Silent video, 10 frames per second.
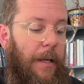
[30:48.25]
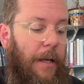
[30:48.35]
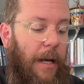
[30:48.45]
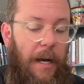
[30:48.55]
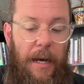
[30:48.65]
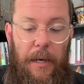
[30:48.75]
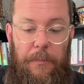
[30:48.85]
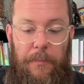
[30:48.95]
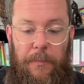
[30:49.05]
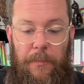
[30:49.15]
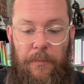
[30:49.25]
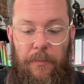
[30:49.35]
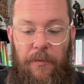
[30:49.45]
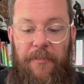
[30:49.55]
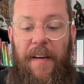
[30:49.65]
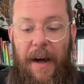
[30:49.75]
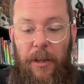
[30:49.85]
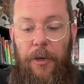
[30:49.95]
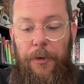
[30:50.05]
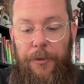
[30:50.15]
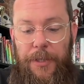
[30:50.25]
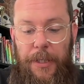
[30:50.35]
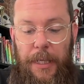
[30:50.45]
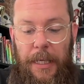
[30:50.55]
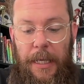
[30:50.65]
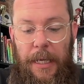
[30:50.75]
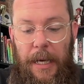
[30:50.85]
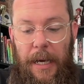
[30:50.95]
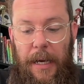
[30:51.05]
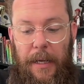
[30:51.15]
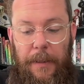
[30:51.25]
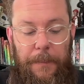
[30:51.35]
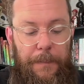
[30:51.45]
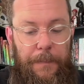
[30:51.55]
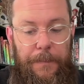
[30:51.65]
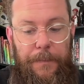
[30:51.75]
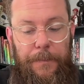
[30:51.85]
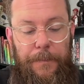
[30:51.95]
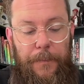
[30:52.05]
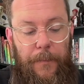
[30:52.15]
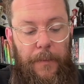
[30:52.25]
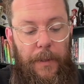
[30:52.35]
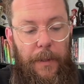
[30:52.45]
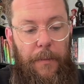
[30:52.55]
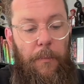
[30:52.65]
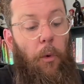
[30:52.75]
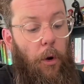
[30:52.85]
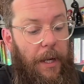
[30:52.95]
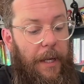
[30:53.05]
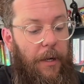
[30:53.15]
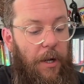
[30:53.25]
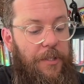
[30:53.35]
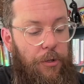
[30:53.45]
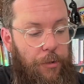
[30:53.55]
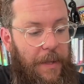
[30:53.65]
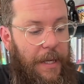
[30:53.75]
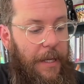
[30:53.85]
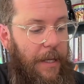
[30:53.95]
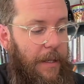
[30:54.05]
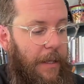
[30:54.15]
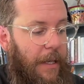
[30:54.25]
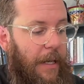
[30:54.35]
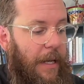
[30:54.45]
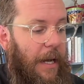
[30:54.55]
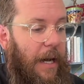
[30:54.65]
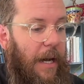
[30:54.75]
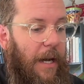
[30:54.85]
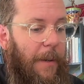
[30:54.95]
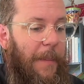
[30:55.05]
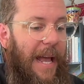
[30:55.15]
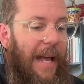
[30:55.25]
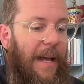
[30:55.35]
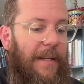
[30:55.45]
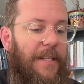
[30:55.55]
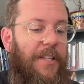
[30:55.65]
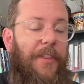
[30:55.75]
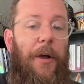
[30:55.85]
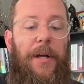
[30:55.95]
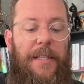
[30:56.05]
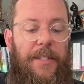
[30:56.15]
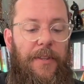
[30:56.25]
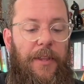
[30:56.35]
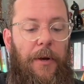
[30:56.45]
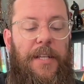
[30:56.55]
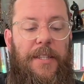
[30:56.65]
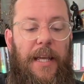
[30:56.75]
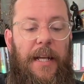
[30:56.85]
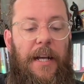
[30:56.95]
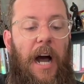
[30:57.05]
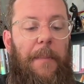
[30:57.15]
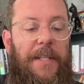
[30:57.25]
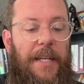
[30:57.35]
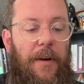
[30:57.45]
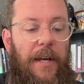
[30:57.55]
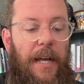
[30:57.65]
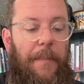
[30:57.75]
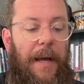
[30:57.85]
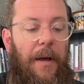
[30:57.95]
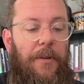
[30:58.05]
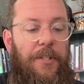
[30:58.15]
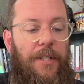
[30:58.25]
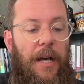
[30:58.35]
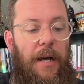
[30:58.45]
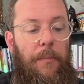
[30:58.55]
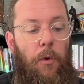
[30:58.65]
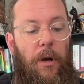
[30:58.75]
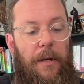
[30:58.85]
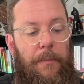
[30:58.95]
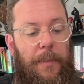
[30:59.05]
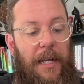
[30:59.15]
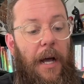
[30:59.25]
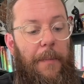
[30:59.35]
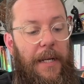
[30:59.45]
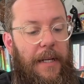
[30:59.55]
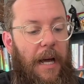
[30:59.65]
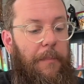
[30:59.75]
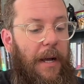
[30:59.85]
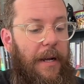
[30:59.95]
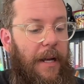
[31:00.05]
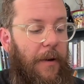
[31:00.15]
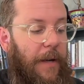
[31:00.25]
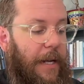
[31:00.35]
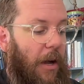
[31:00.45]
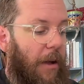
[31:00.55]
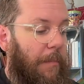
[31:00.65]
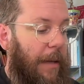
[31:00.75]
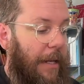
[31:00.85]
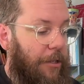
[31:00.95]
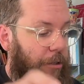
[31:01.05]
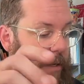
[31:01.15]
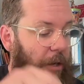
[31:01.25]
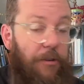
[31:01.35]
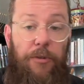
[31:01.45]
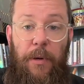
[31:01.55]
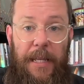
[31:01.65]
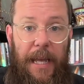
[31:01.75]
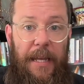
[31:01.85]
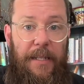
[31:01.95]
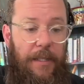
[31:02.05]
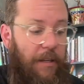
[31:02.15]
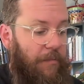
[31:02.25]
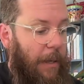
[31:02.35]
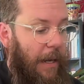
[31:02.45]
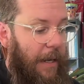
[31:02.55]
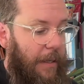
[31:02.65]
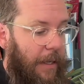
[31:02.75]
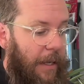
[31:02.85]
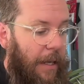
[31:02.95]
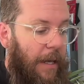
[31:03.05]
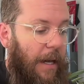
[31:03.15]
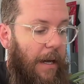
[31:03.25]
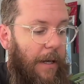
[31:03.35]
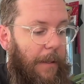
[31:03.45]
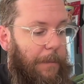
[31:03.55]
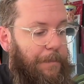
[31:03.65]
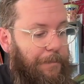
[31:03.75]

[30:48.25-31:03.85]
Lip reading: um, followed um, Morgan on social media. And there is like commentary about Morgan becoming non-binary on page 328 of mine. Um,